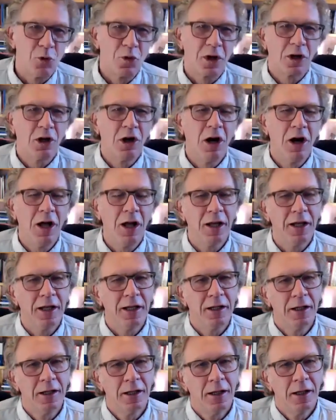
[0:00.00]
to call
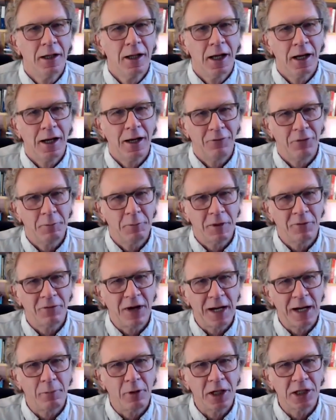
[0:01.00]
it, from the
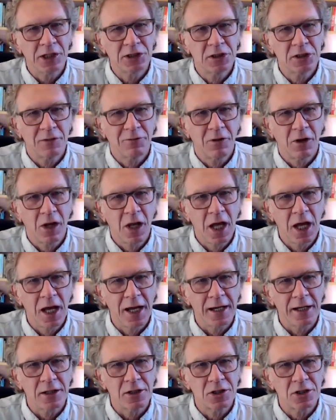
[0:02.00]
vibration of the
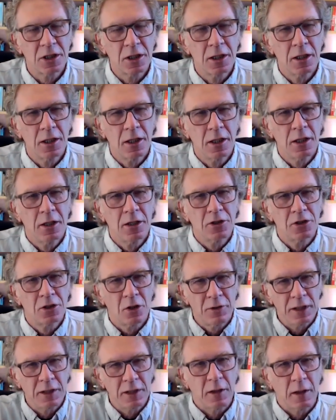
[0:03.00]
lines. So
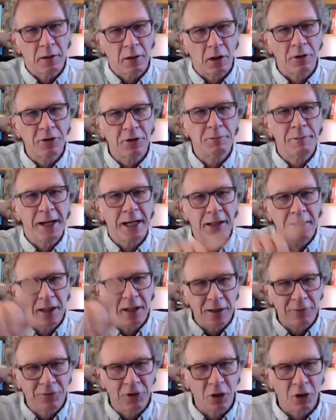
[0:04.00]
the Earth's
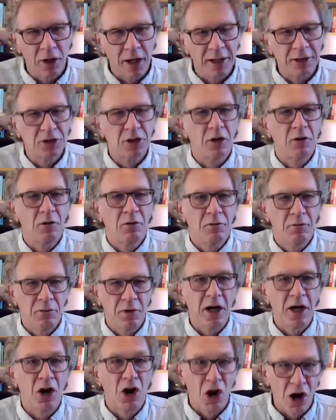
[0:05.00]
magnetic field lines are
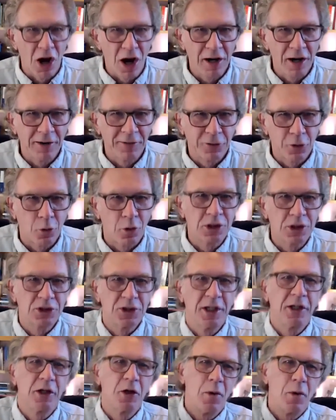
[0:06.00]
very long. Of course,
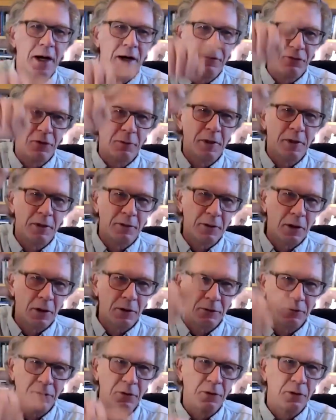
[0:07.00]
they go out from the
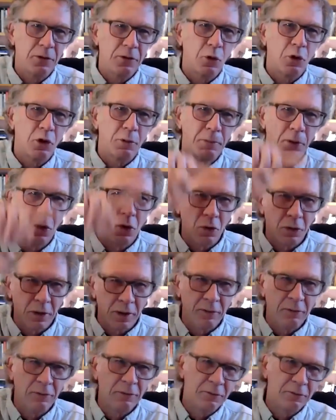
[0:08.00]
North Pole
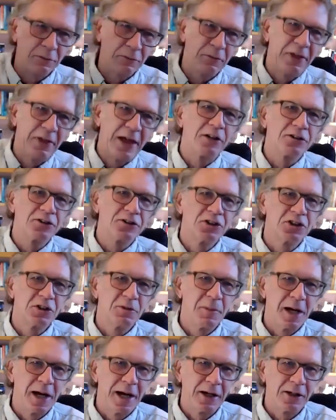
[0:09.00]
and thousands of
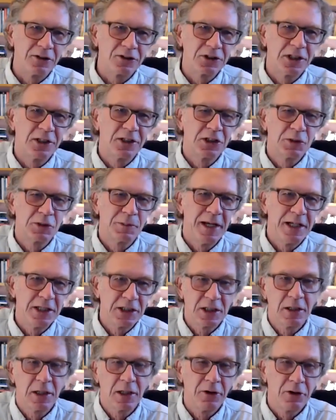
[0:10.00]
miles into
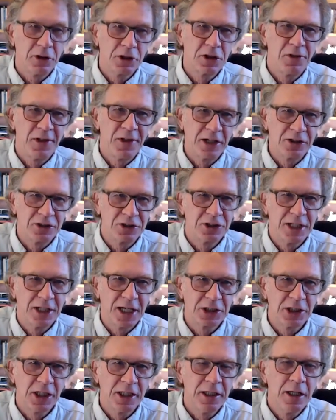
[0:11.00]
space, hundreds of thousands
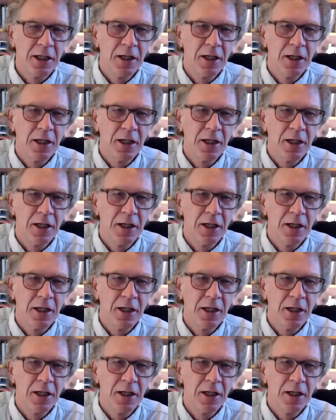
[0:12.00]
actually,